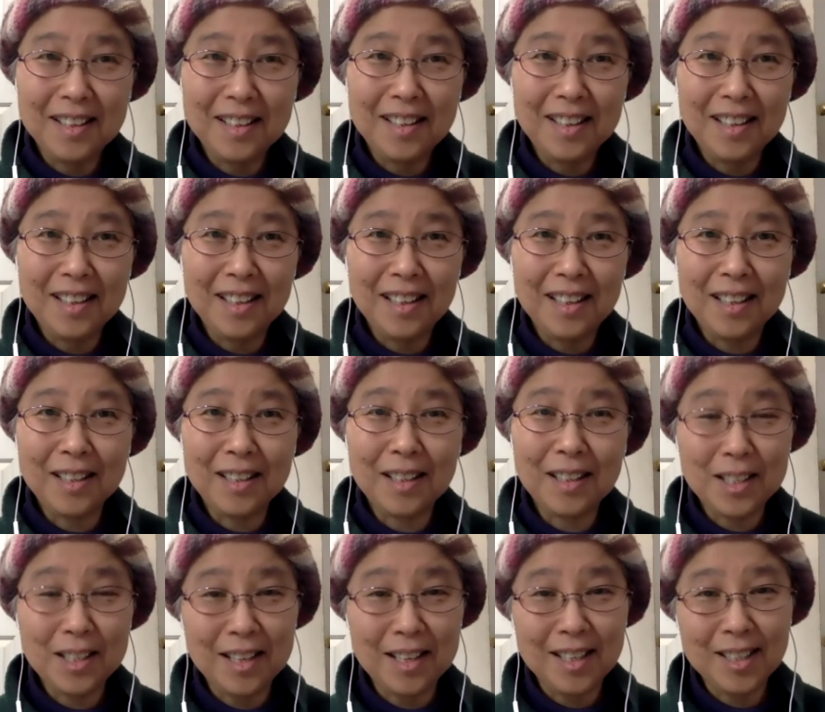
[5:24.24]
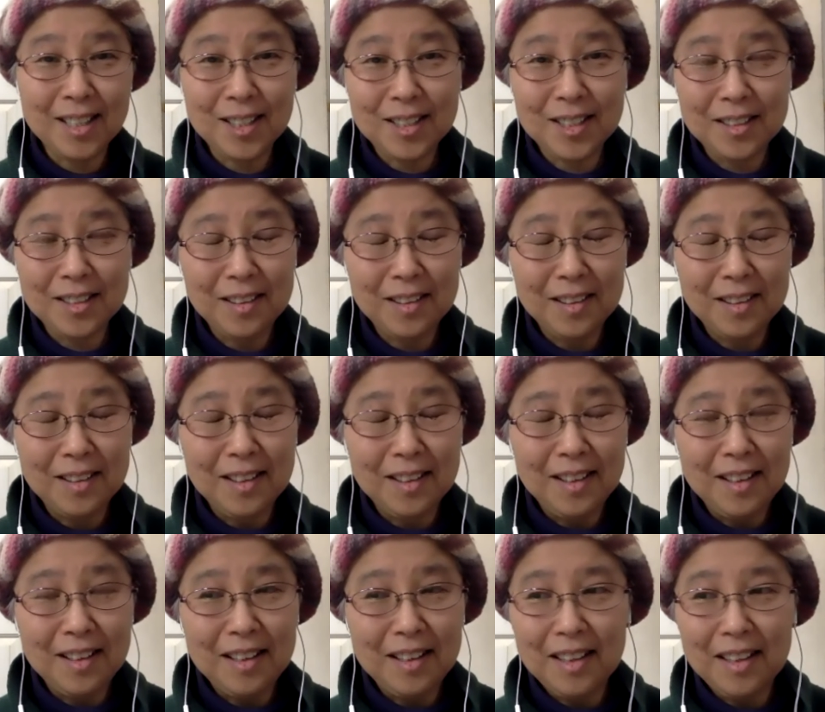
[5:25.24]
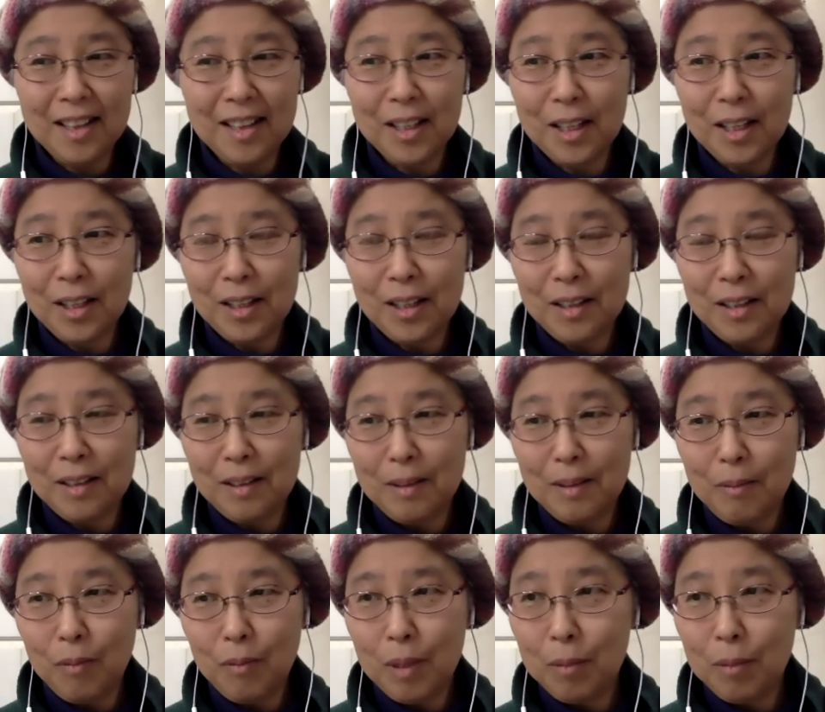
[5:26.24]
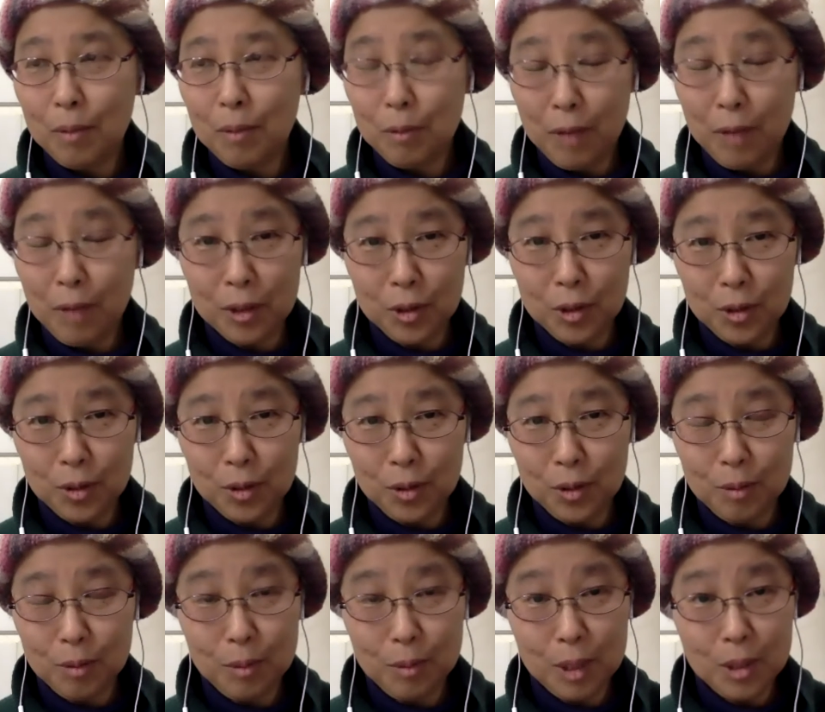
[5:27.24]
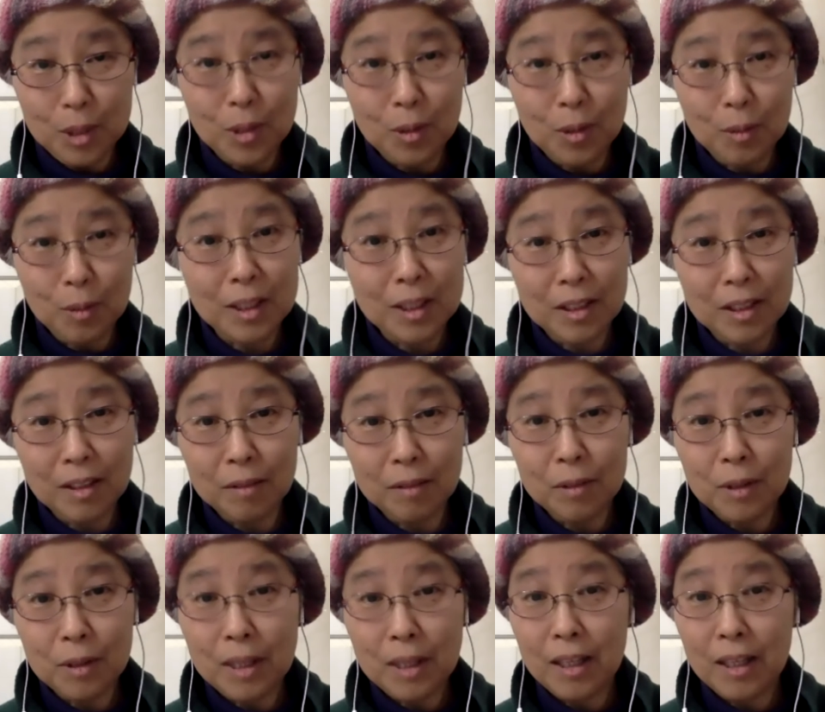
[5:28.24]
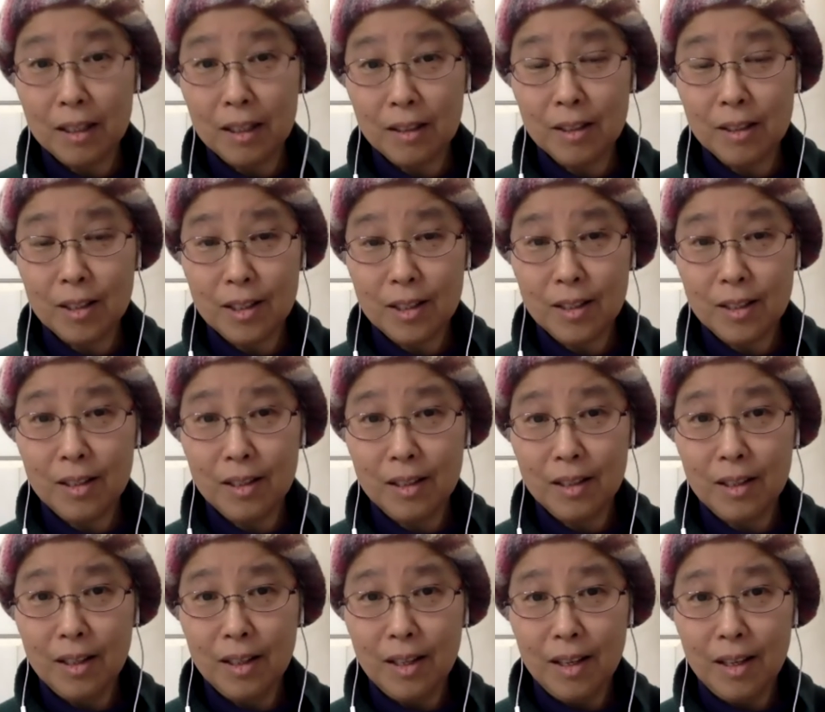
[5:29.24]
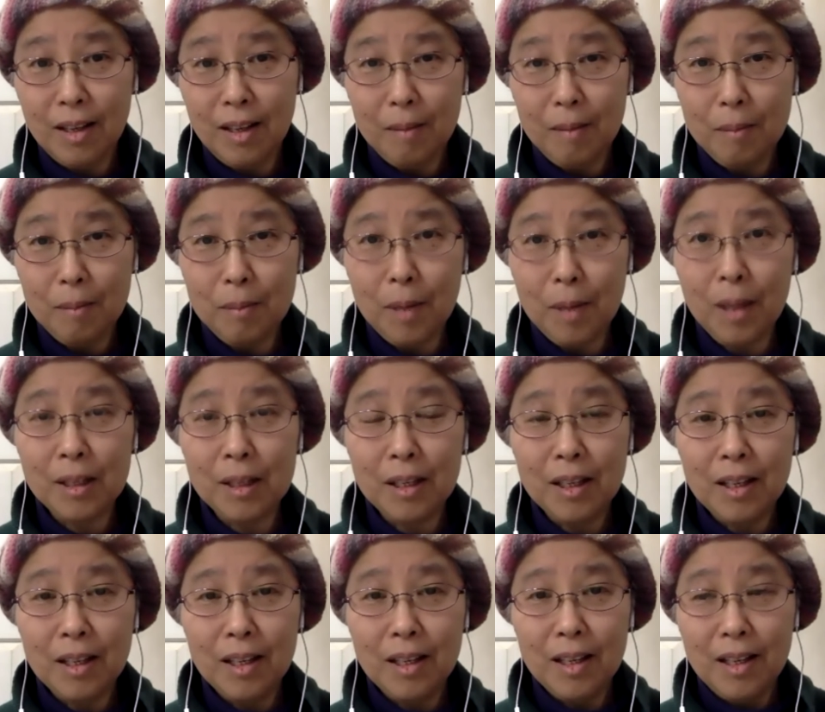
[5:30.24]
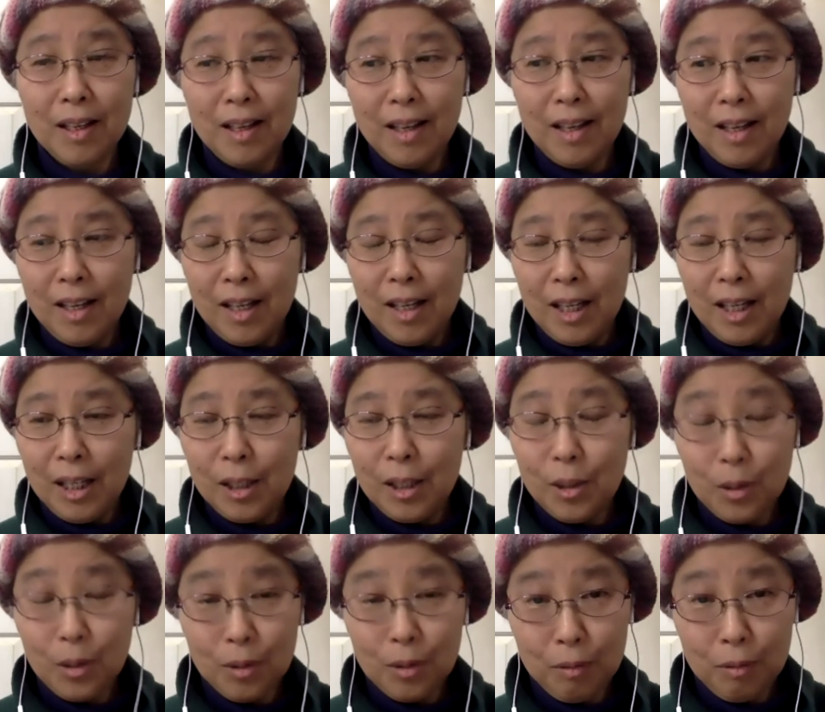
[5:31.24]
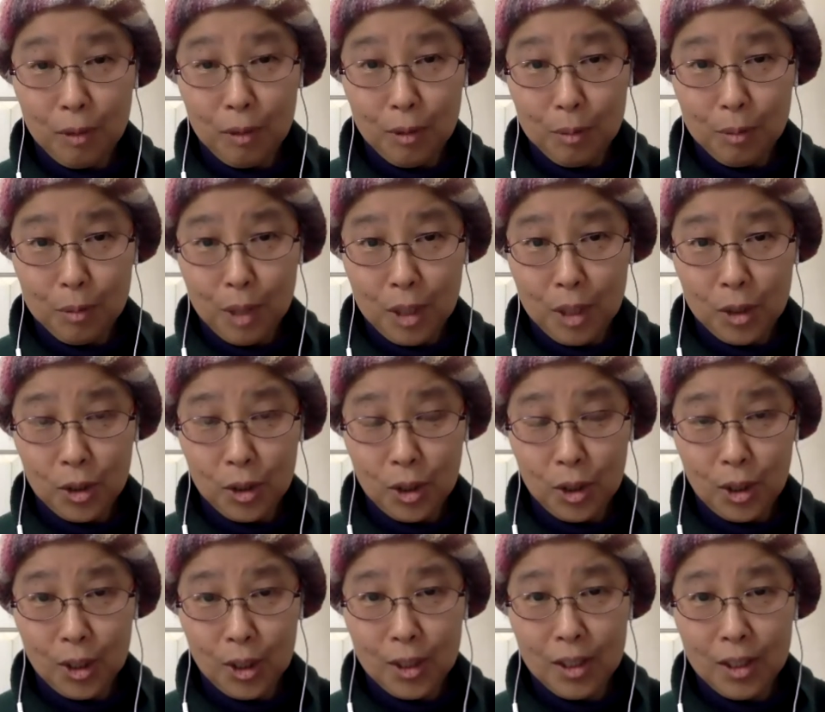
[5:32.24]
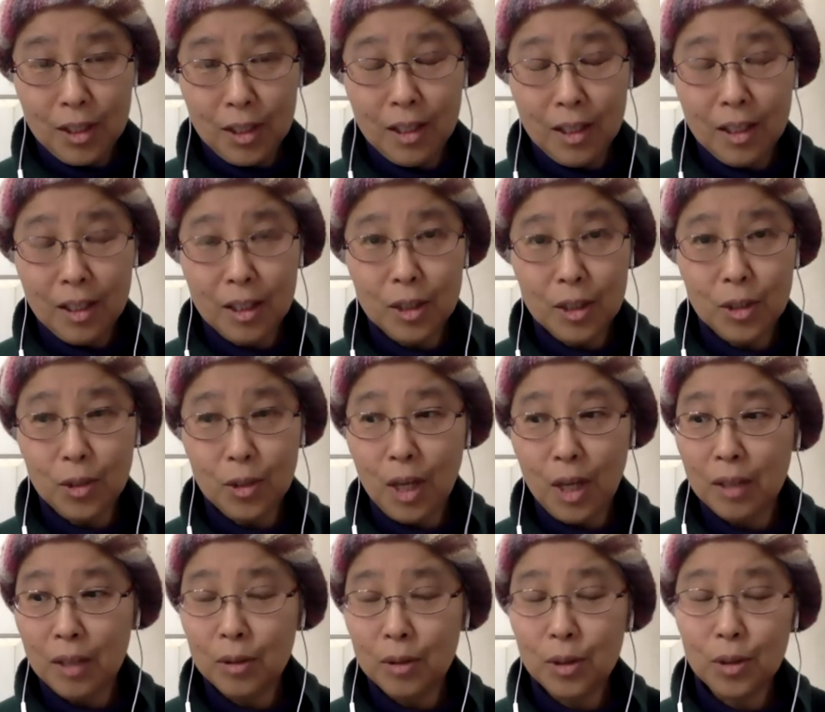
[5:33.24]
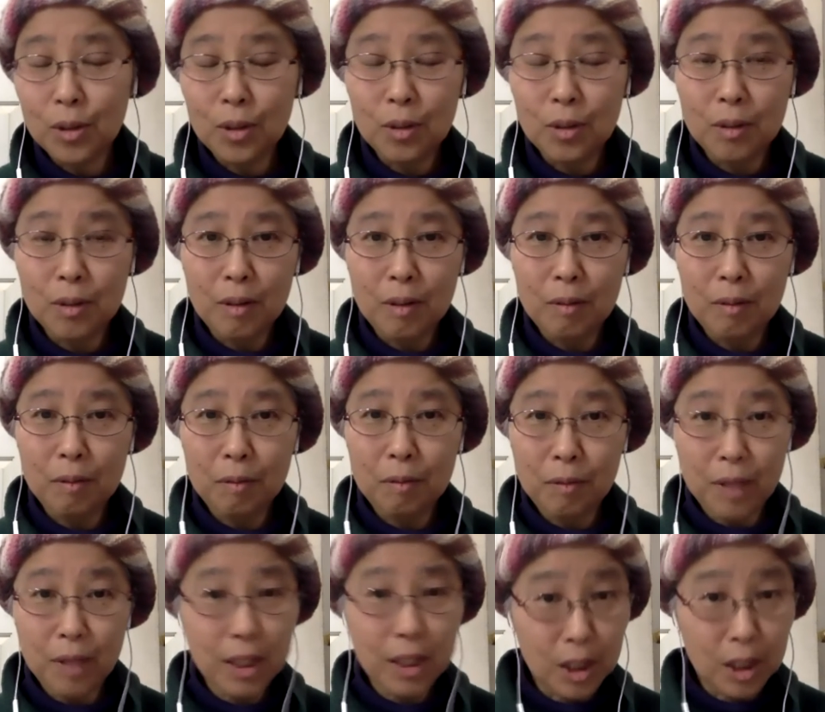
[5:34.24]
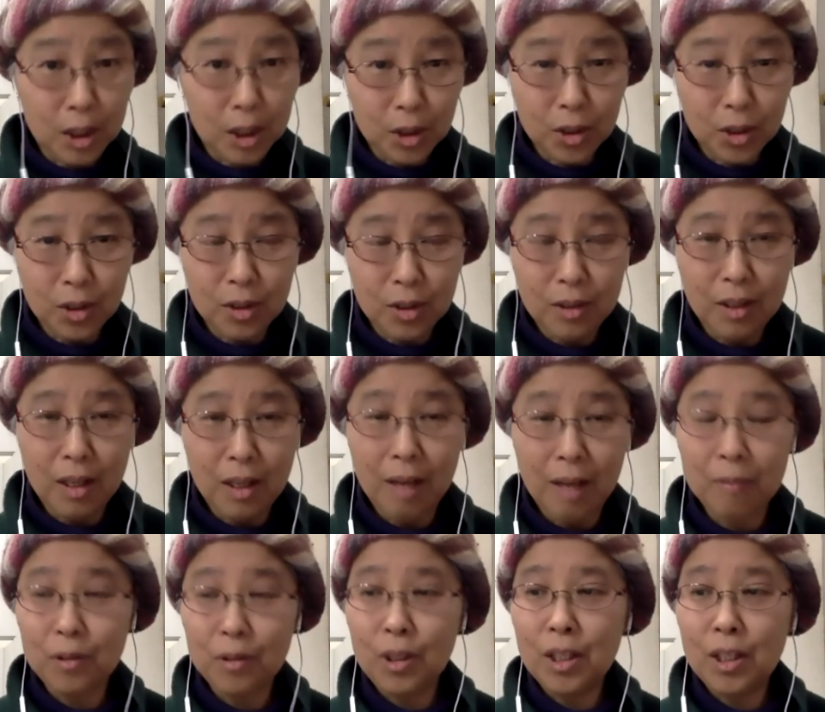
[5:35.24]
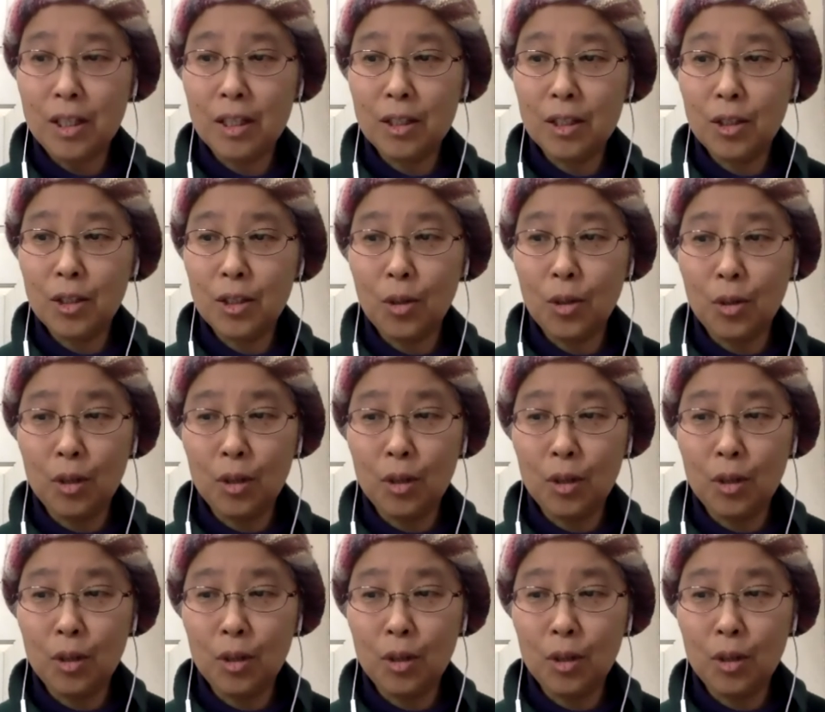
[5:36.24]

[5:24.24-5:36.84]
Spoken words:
in the sense that the perfection could mean so many different things. But don't feel pressured that you have to finish everything. So